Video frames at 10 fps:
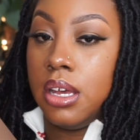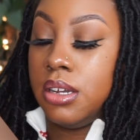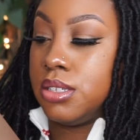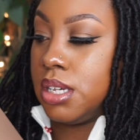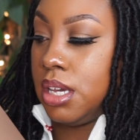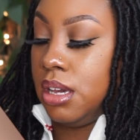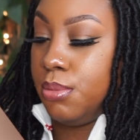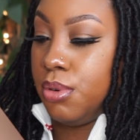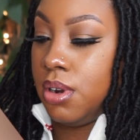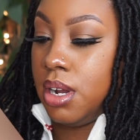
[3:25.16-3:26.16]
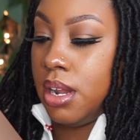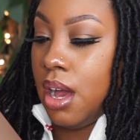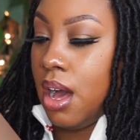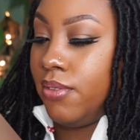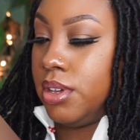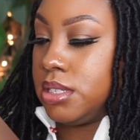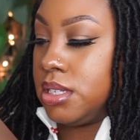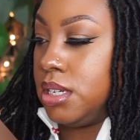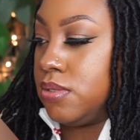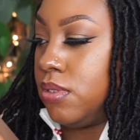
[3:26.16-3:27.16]
There's the keyboard.
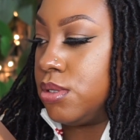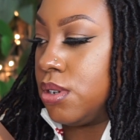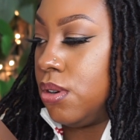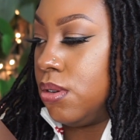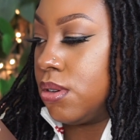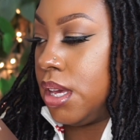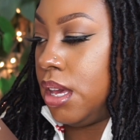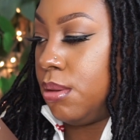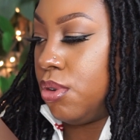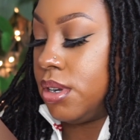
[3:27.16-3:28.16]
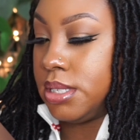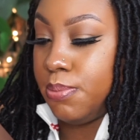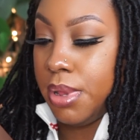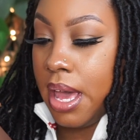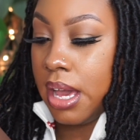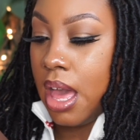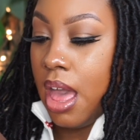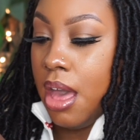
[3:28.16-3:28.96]
Obviously, it's rose gold. Keyboard is black.